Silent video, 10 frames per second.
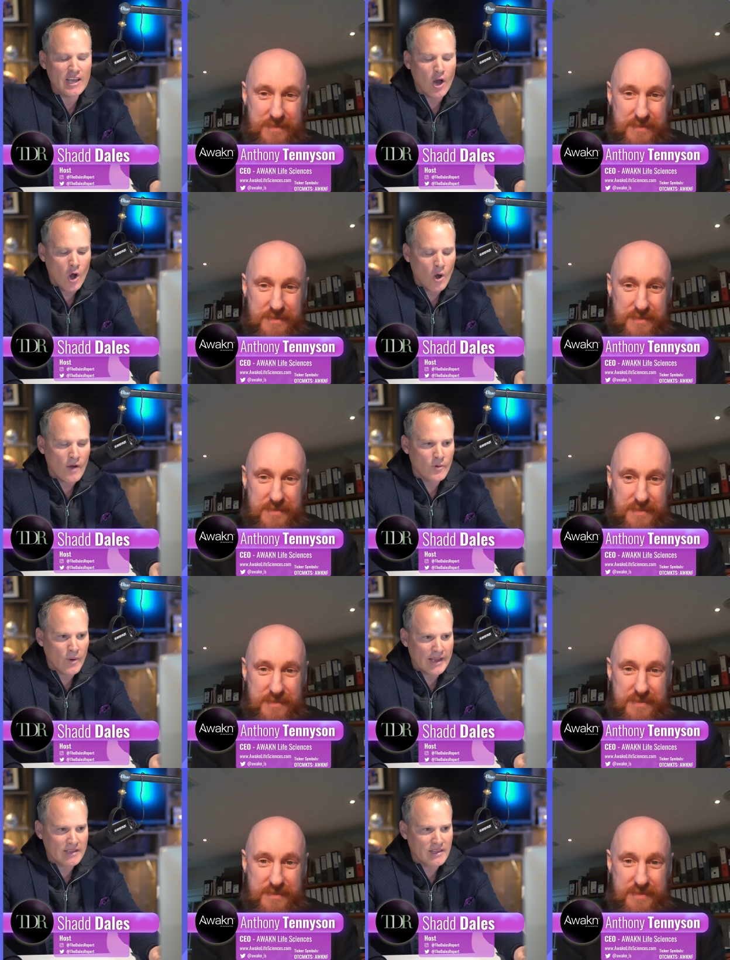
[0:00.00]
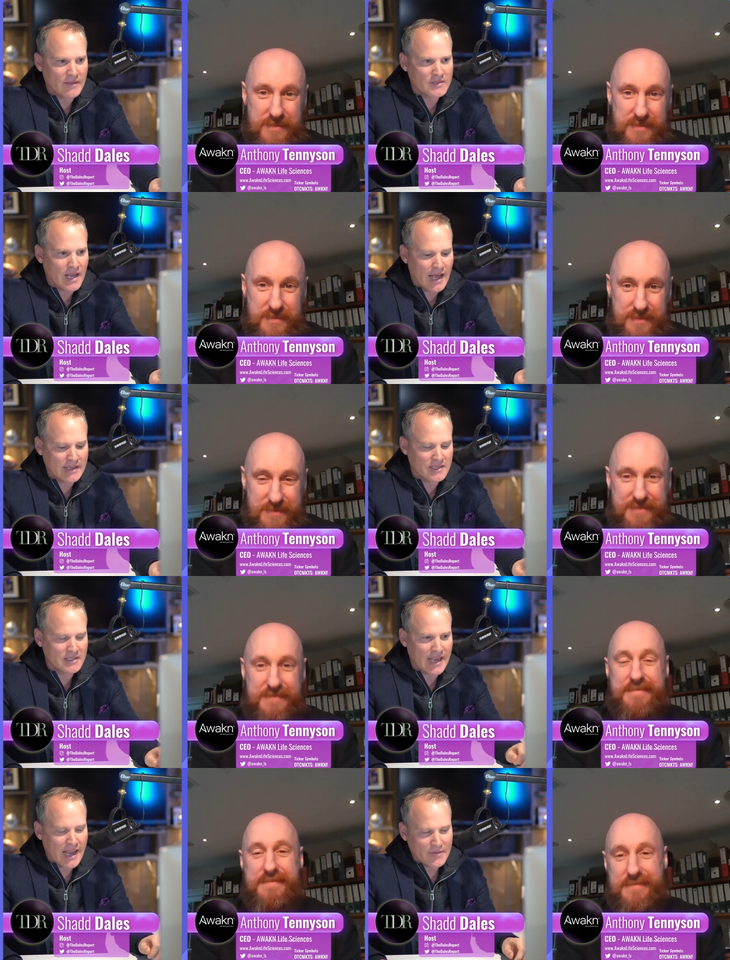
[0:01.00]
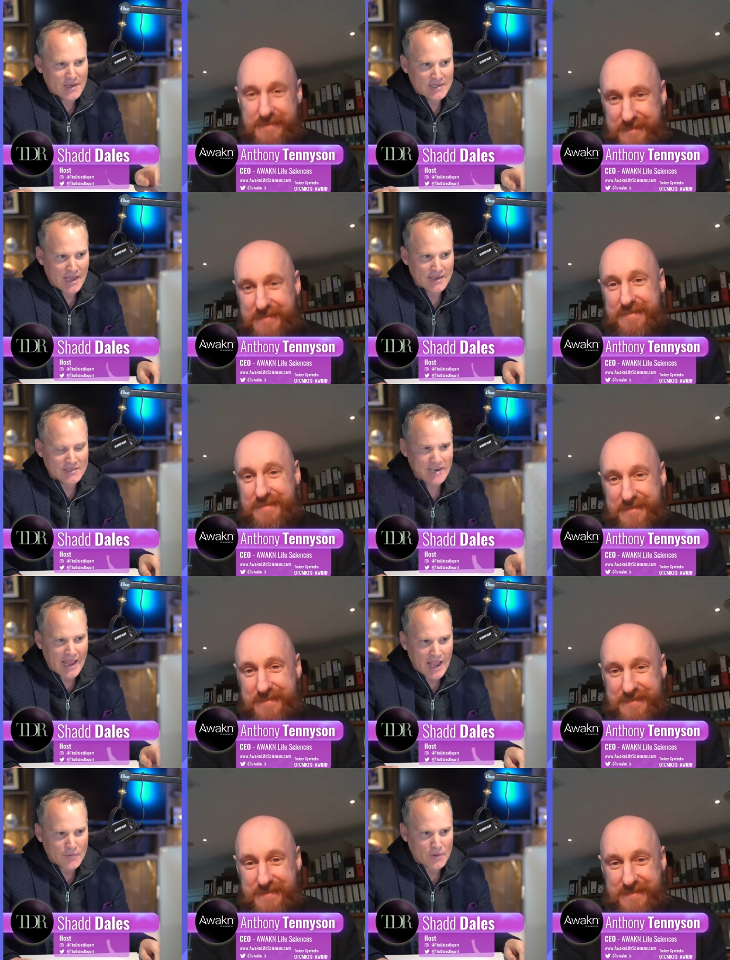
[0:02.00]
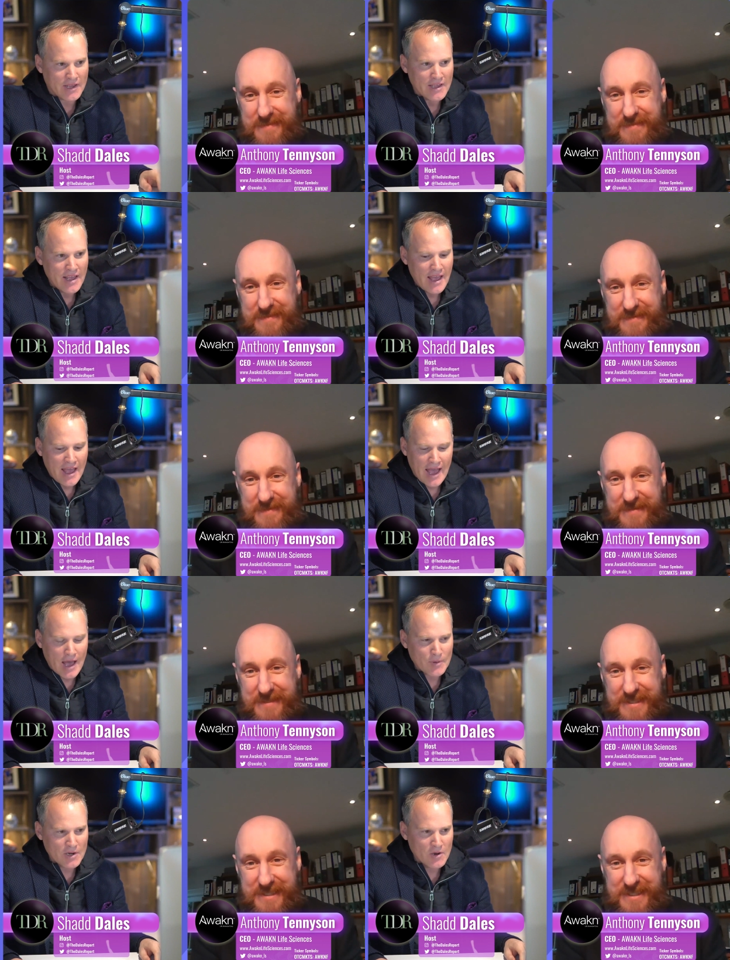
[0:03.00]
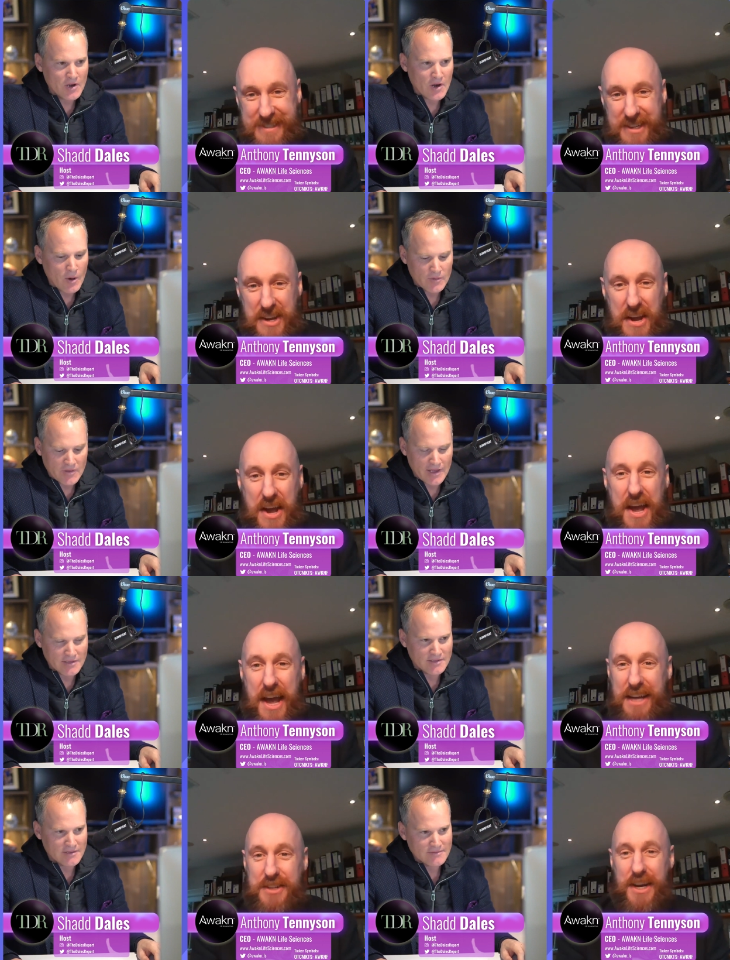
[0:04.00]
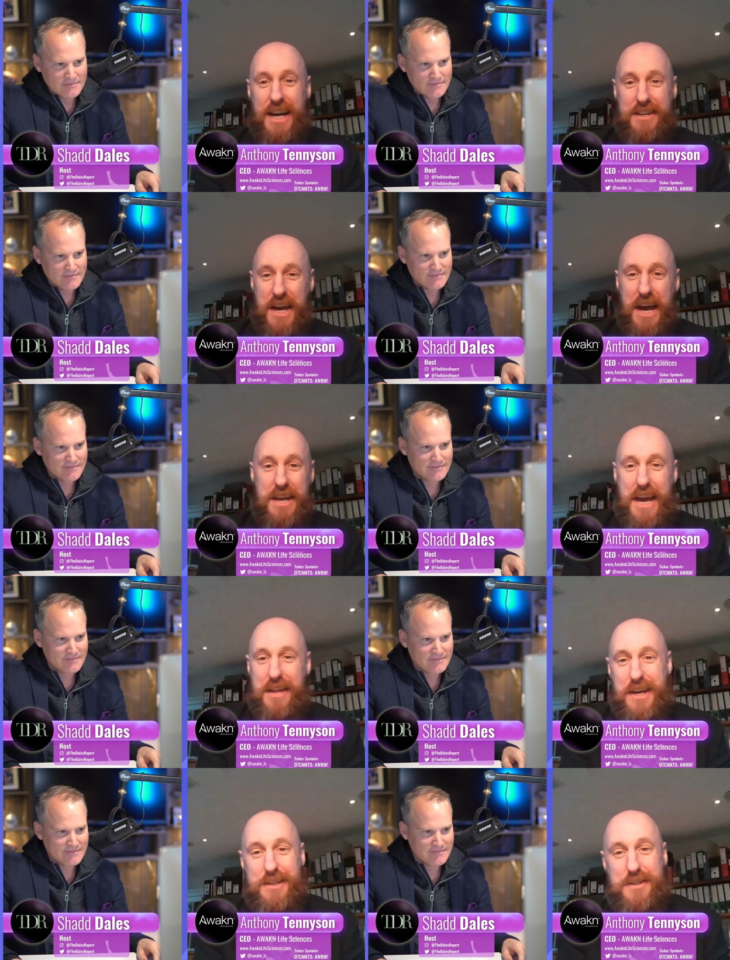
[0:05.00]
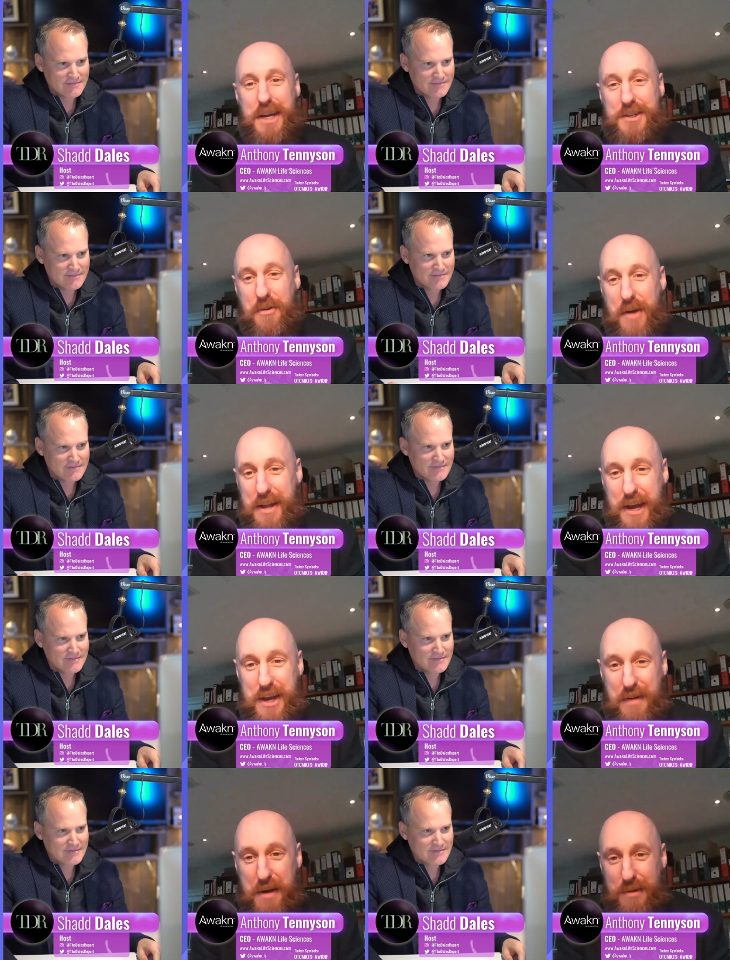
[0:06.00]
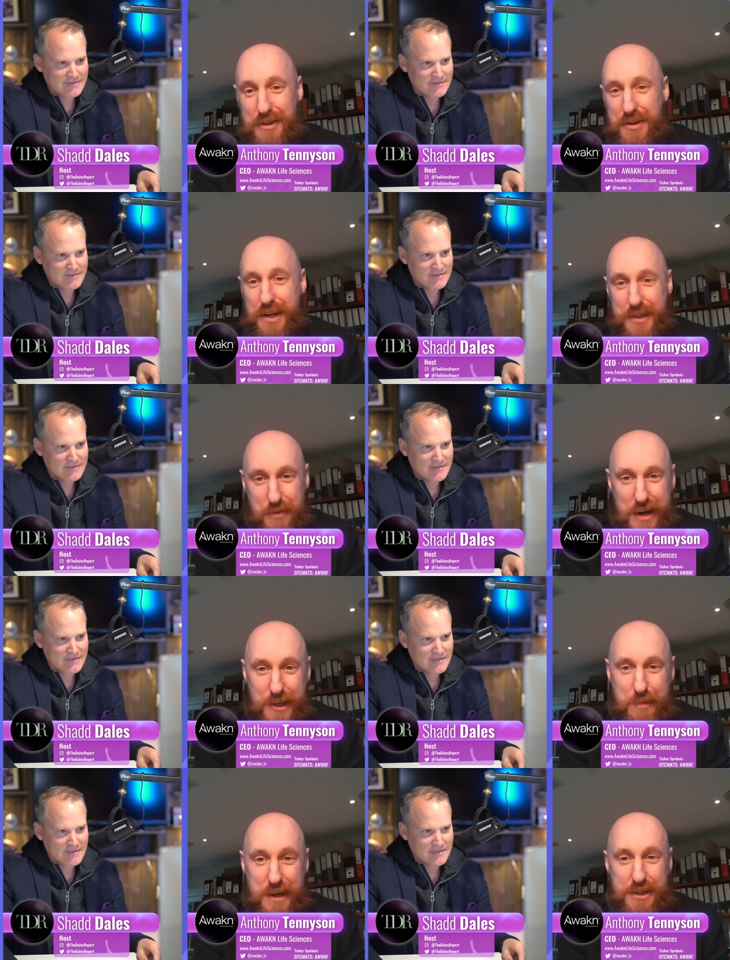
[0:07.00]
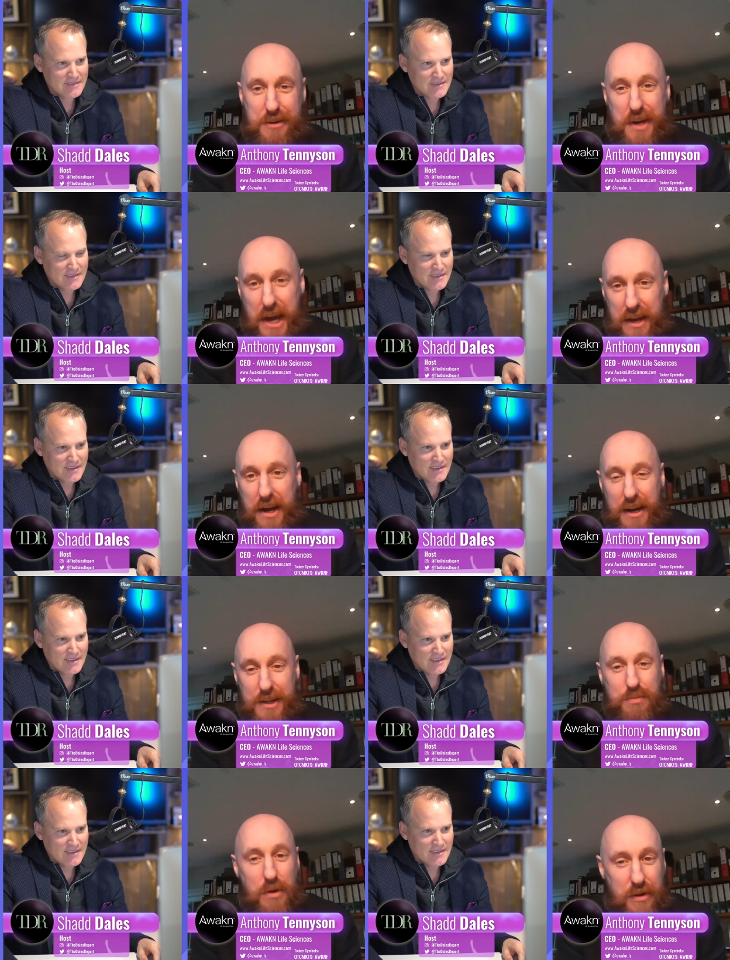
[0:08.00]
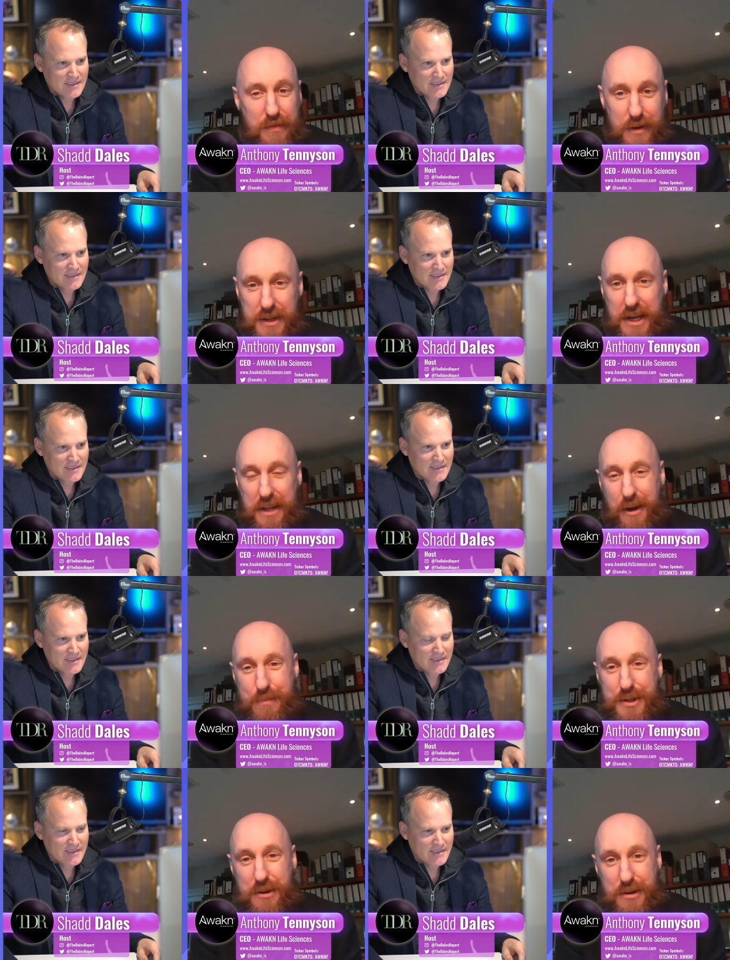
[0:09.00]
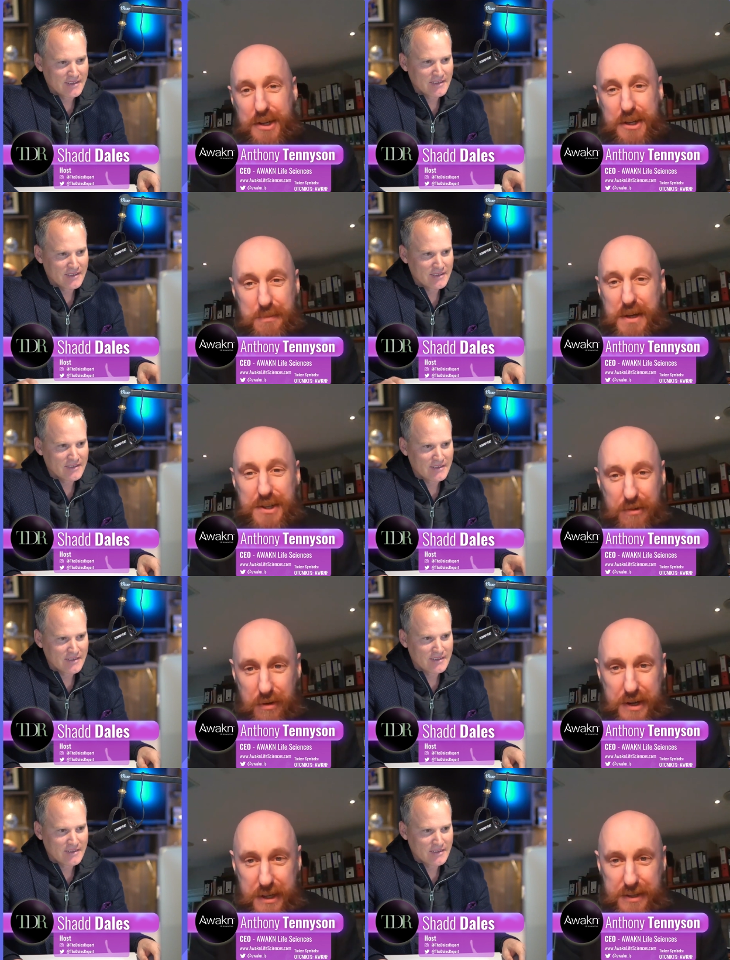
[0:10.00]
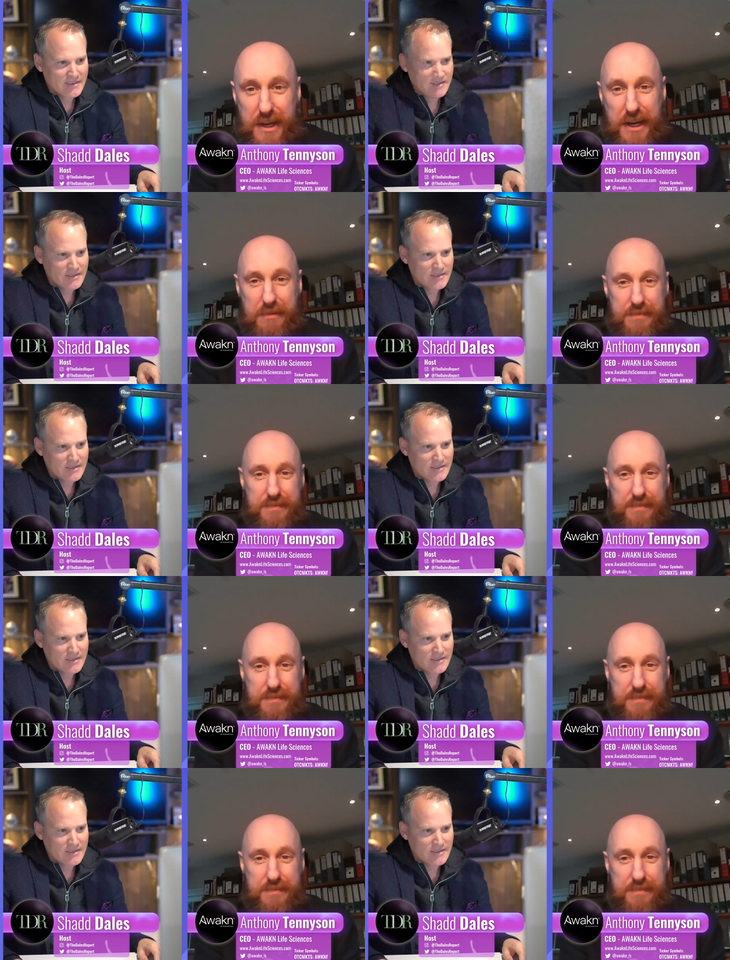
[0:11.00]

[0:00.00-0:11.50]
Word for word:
Speaker 1: of Awakened Life Sciences, Anthony Tennyson. Anthony, happy new year. How are things? Hey, Shadd. Uh,
Speaker 2: yeah, th- things are great. Thank you very much. It's great to speak to you again, and it's wonderful to get the opportunity to speak to your audience again.